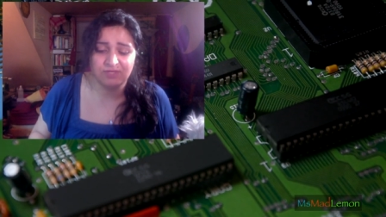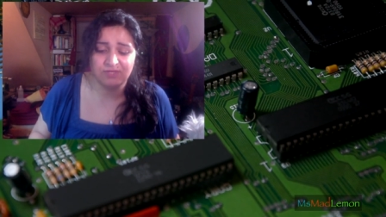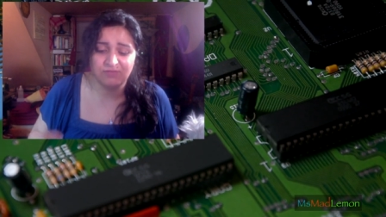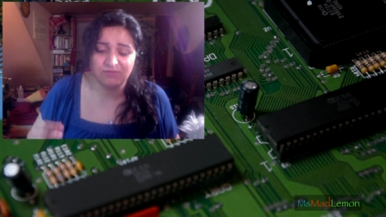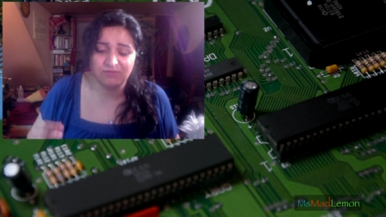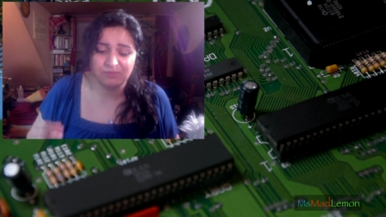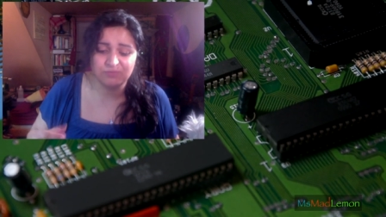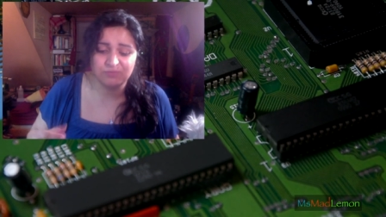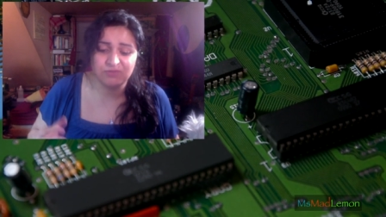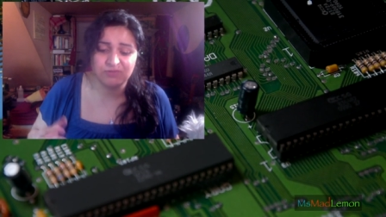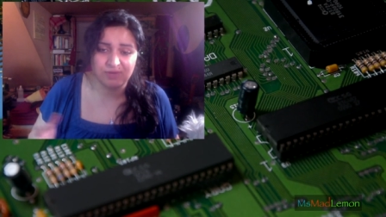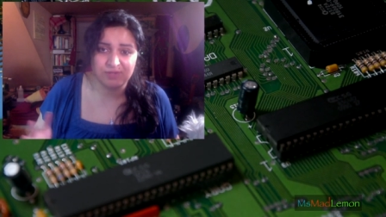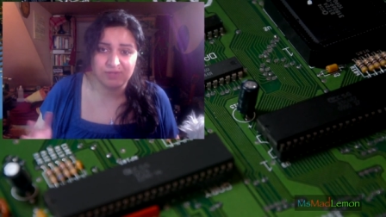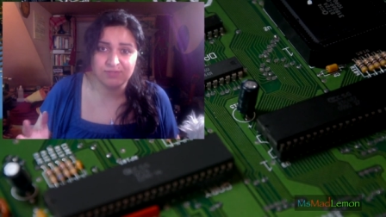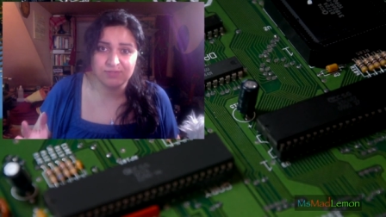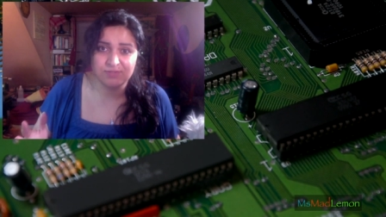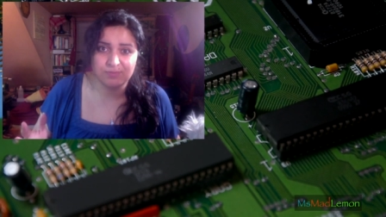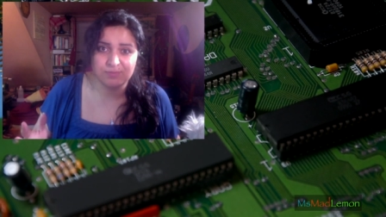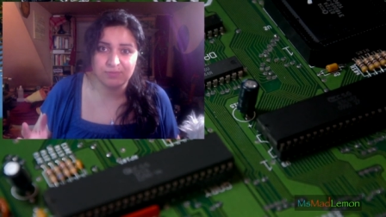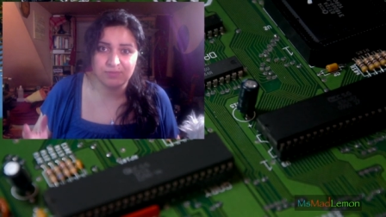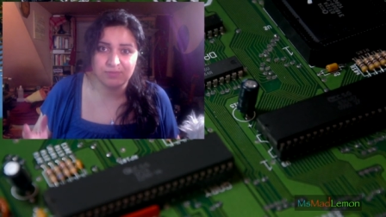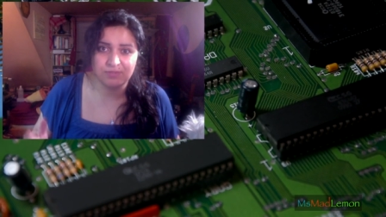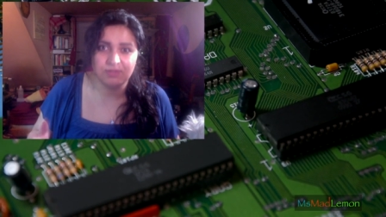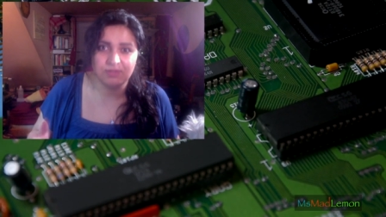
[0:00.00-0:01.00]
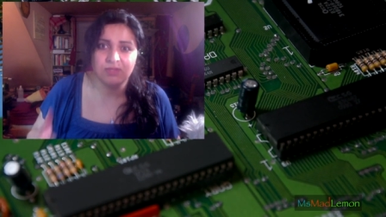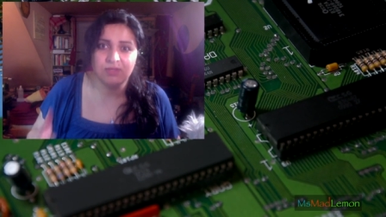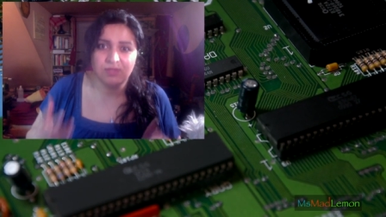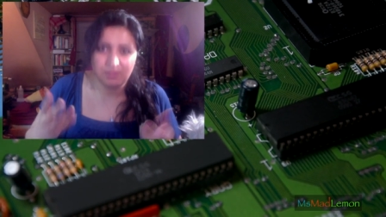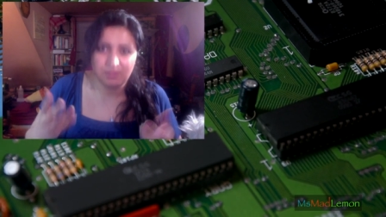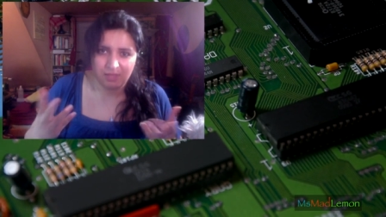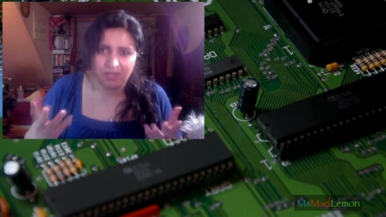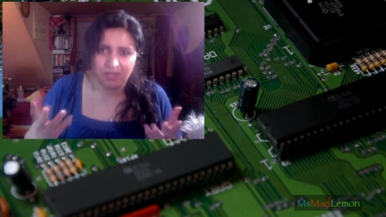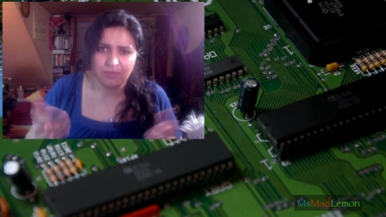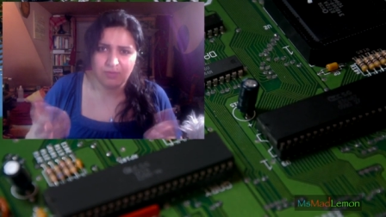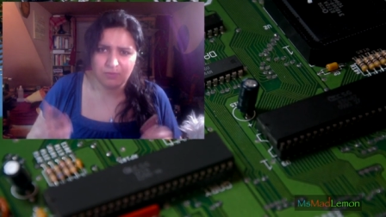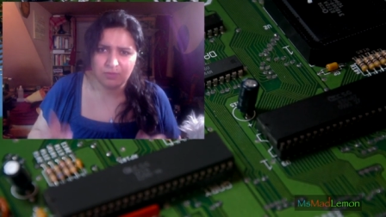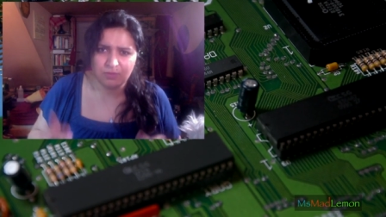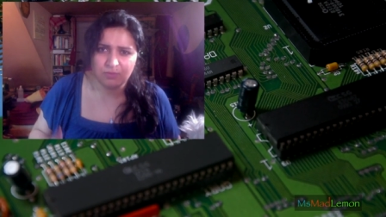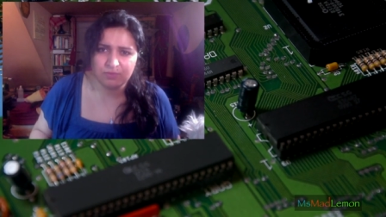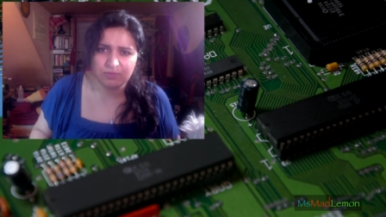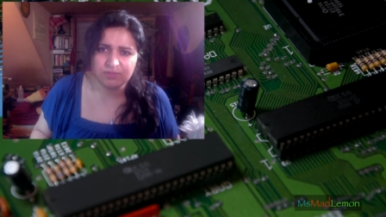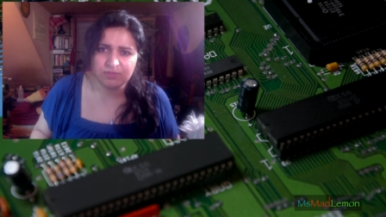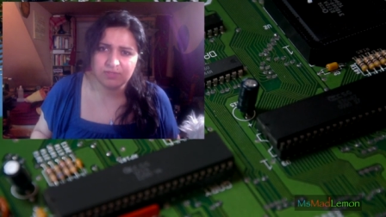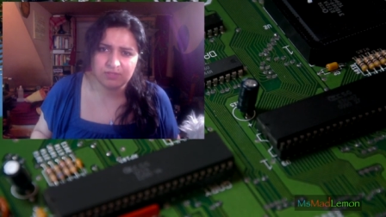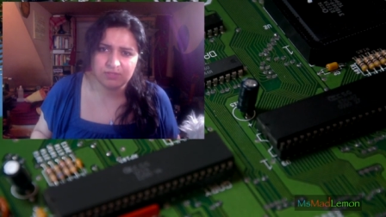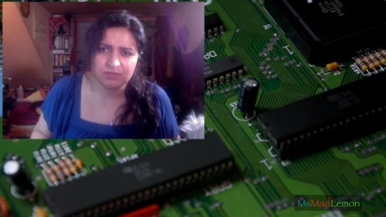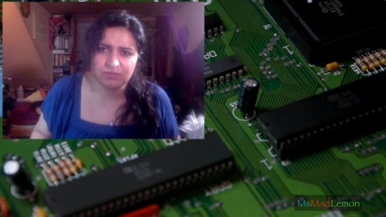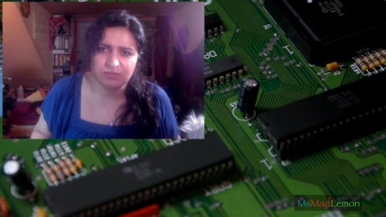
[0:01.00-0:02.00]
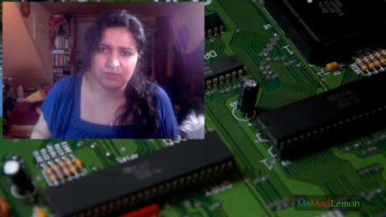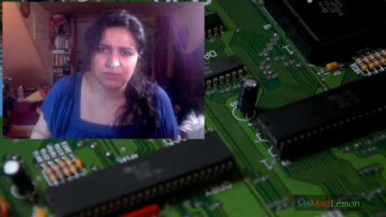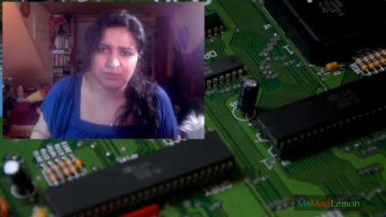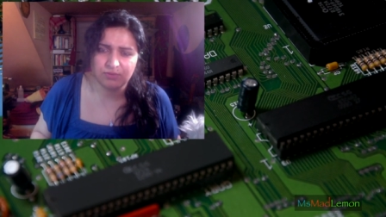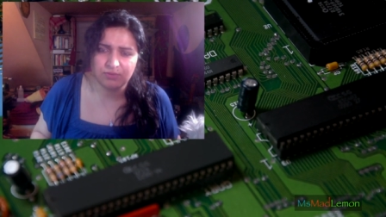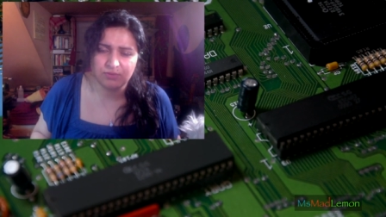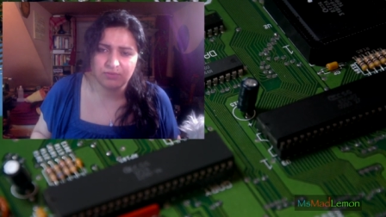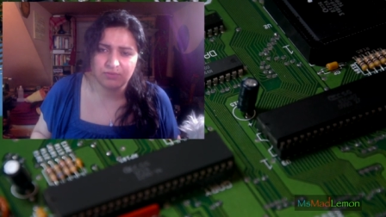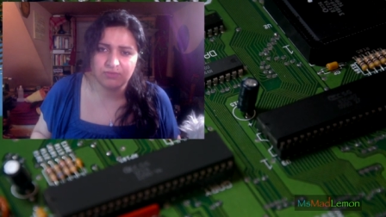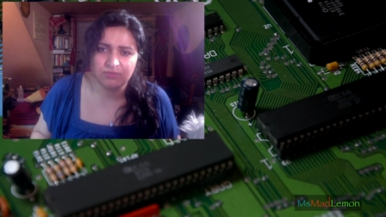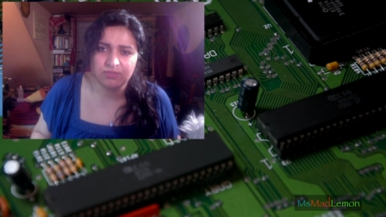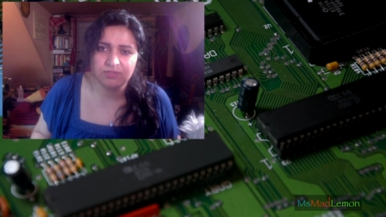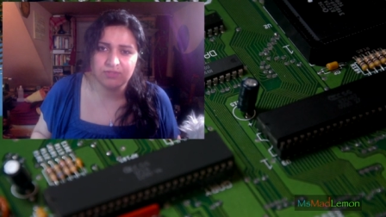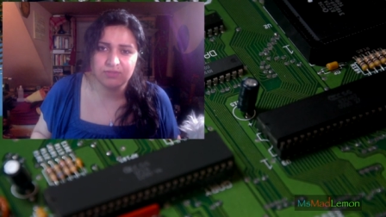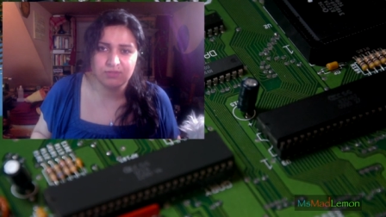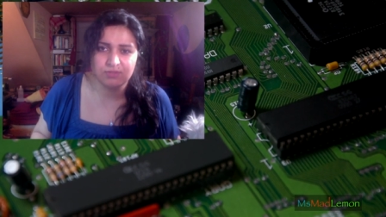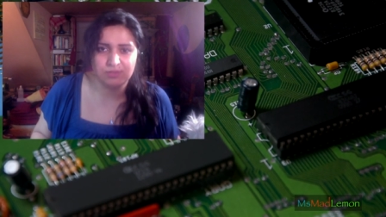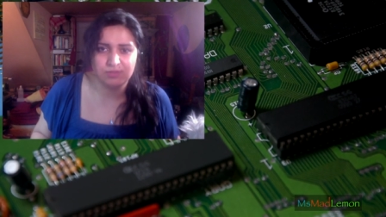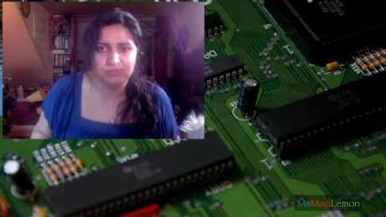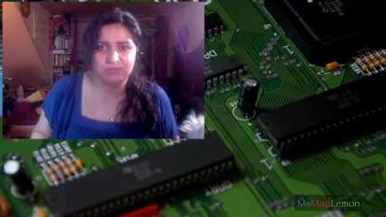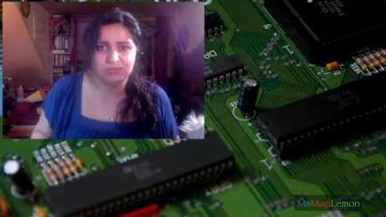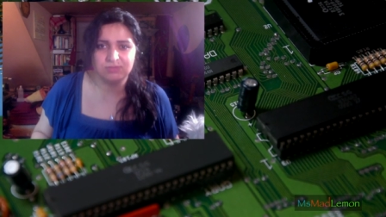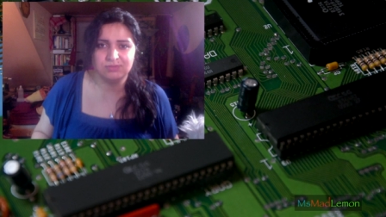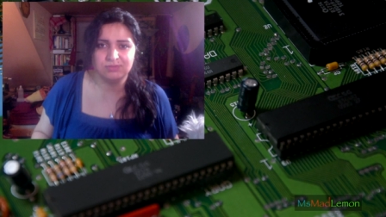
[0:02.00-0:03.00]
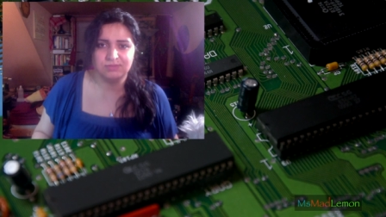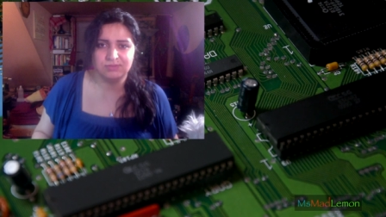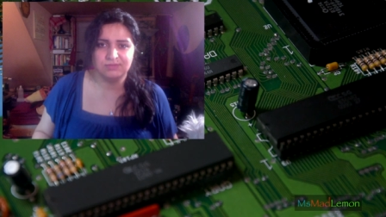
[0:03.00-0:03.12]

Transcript: If I'm trying something, I always say do your own research.